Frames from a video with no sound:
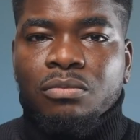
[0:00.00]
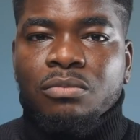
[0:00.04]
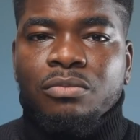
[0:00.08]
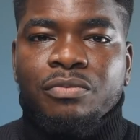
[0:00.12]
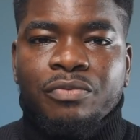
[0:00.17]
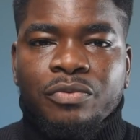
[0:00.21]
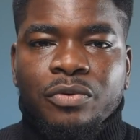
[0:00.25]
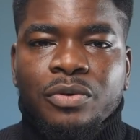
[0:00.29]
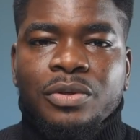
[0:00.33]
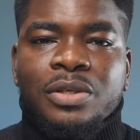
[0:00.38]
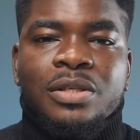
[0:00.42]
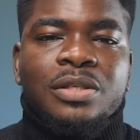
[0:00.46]

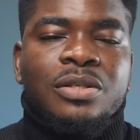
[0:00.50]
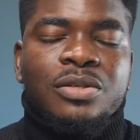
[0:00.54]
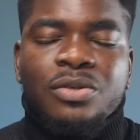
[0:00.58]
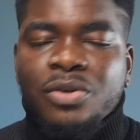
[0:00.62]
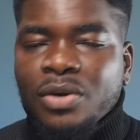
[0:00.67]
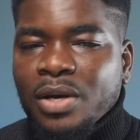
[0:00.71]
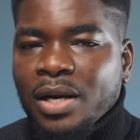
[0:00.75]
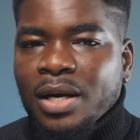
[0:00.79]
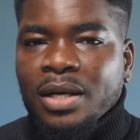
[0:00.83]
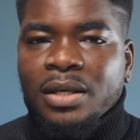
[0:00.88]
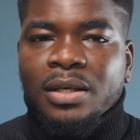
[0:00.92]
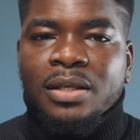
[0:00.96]
for resting
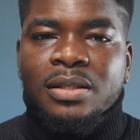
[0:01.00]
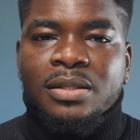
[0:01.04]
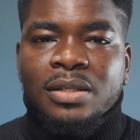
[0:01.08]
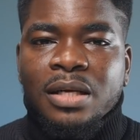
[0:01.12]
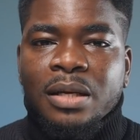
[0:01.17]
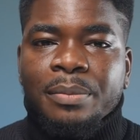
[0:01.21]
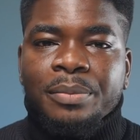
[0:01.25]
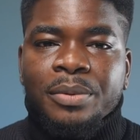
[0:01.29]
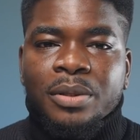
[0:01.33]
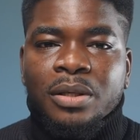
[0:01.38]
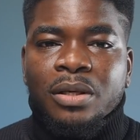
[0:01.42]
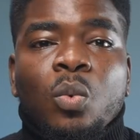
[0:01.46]
your hand and
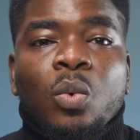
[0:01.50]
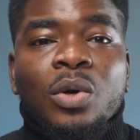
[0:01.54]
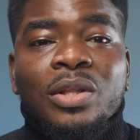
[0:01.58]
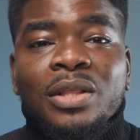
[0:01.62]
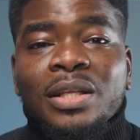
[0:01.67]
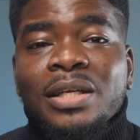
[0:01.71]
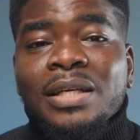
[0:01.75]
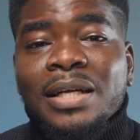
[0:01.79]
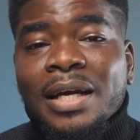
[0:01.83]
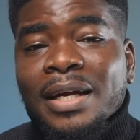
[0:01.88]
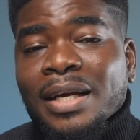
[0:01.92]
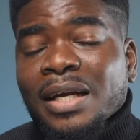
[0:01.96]
typing. One
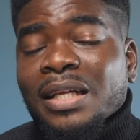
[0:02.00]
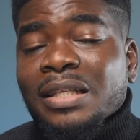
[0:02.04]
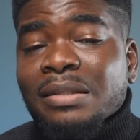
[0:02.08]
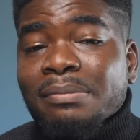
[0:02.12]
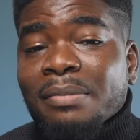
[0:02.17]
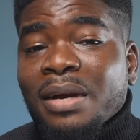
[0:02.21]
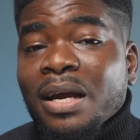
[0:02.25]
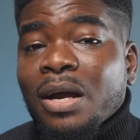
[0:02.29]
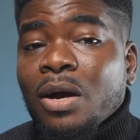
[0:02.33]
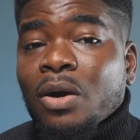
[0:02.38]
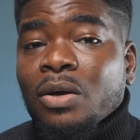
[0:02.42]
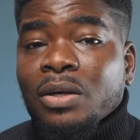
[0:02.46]
thing that gets
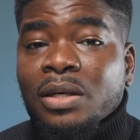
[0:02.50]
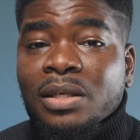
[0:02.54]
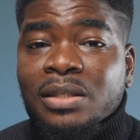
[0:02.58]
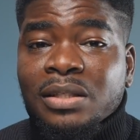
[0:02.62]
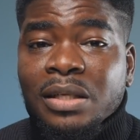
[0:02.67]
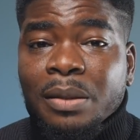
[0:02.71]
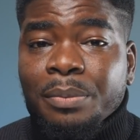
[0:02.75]
my honest